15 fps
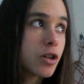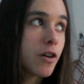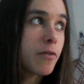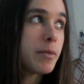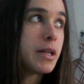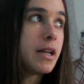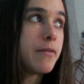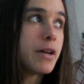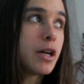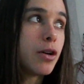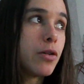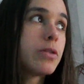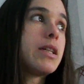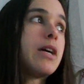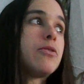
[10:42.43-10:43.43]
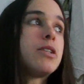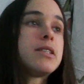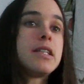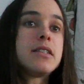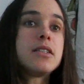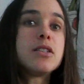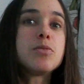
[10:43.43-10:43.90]
I've been living a lockdown
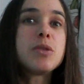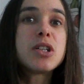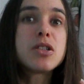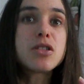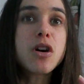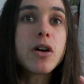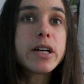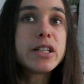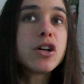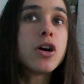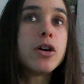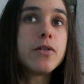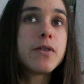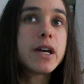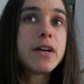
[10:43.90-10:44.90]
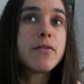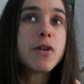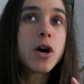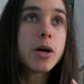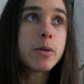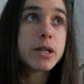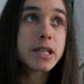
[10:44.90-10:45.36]
existence because I know that if
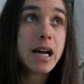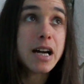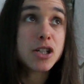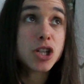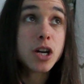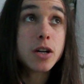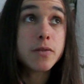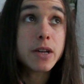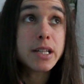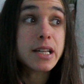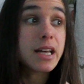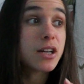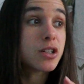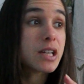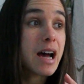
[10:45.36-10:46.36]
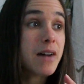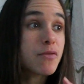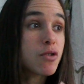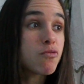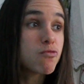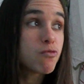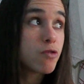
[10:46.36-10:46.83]
I were to catch COVID, it could have
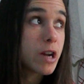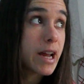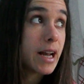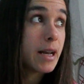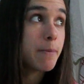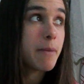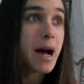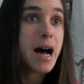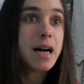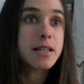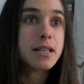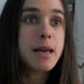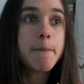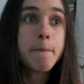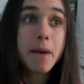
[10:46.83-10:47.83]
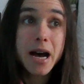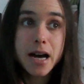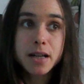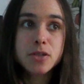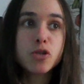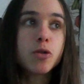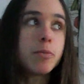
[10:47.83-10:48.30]
a really bad
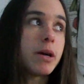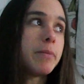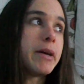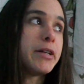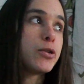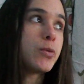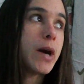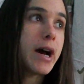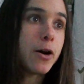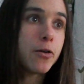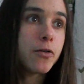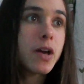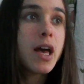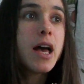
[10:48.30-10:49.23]
impact on my mental health.